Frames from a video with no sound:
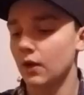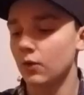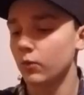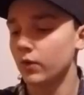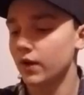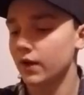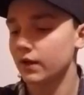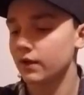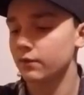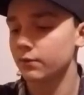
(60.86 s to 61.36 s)

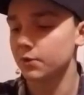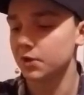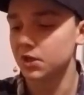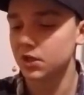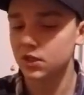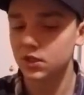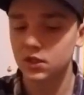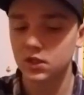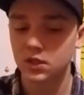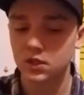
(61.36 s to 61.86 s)
wacky
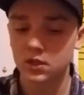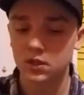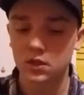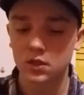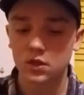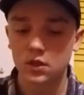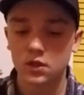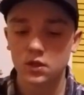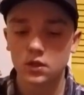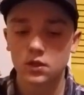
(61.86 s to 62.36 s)
rig.
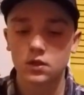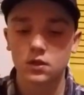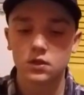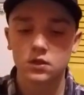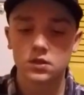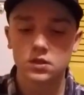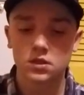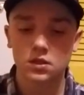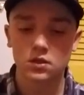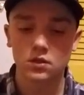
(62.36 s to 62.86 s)

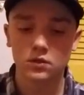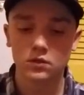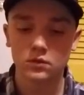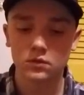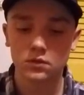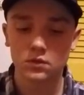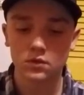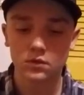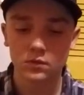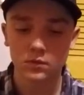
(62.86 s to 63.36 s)
So
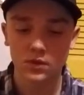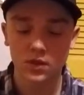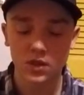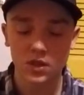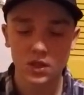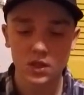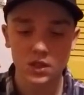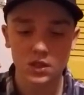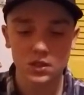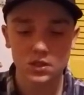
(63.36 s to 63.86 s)
with
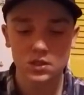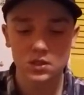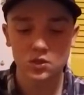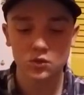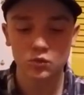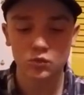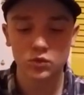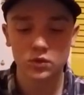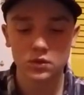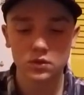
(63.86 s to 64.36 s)
this,
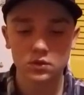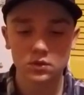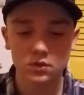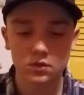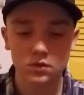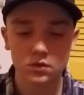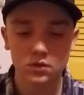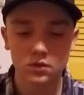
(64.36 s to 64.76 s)
you wouldn't.